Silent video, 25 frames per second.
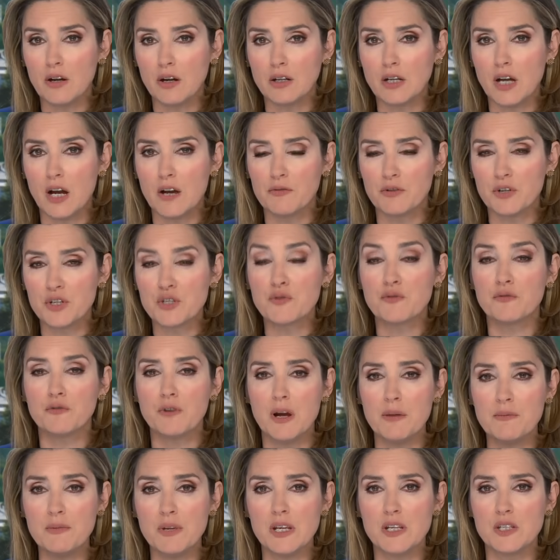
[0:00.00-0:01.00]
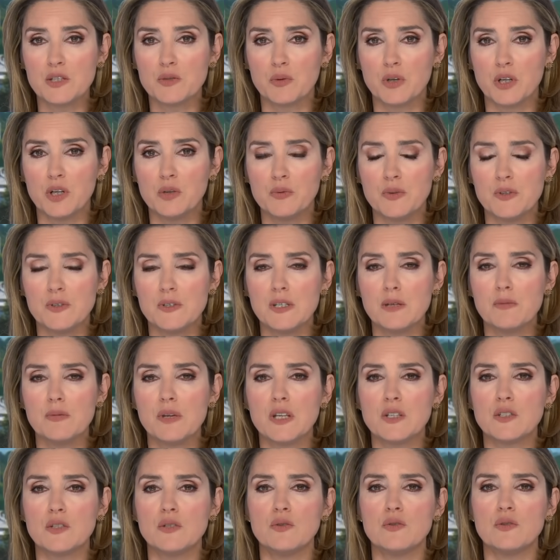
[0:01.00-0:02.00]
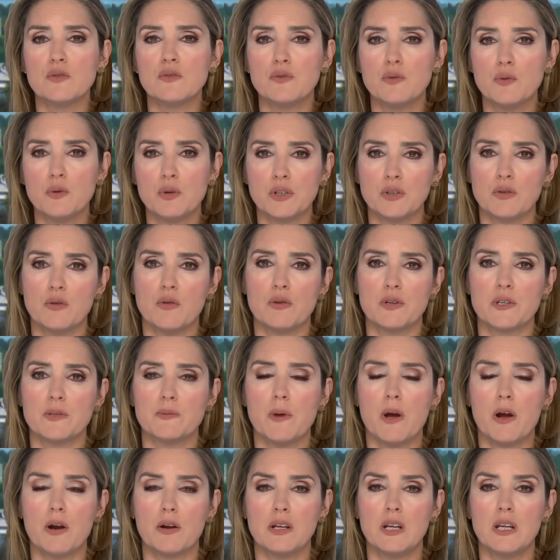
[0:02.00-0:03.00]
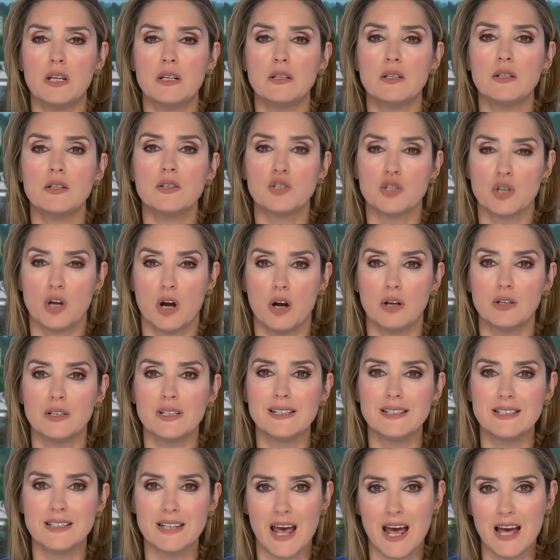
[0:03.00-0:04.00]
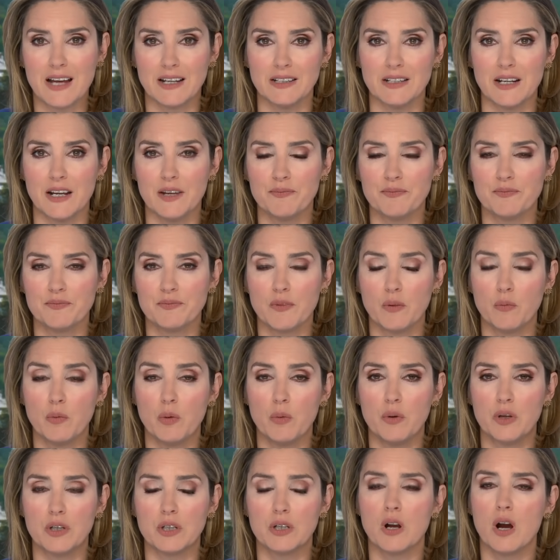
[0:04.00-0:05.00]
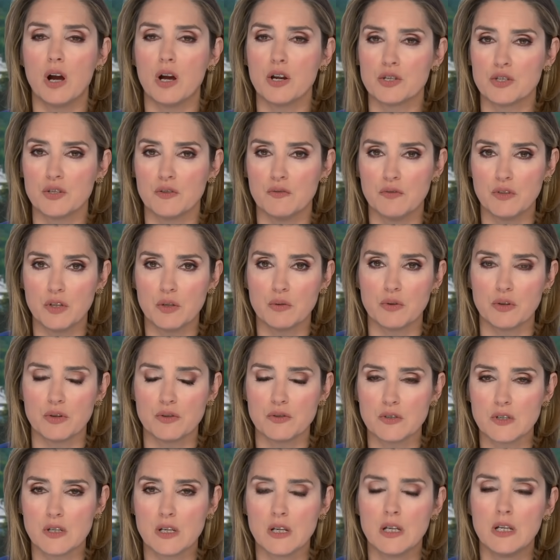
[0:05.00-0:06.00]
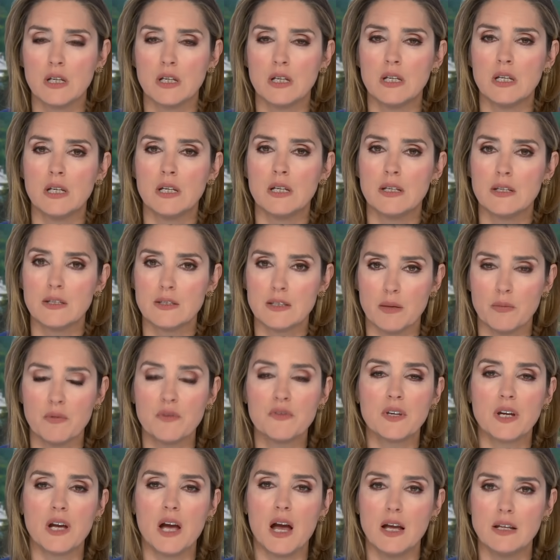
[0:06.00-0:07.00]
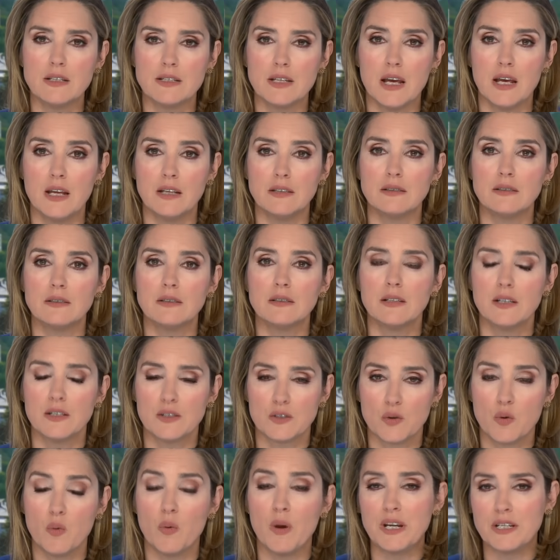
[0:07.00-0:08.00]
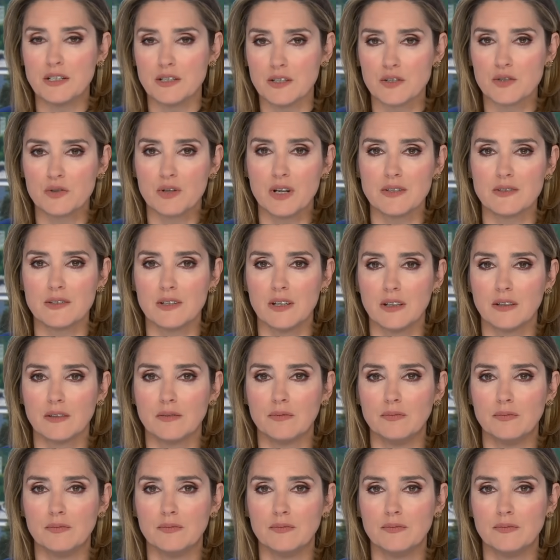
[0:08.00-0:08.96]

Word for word: our coverage from Israel with CBS News foreign correspondent Charlie D'Agata. We want to caution viewers some of the content is quite distressing.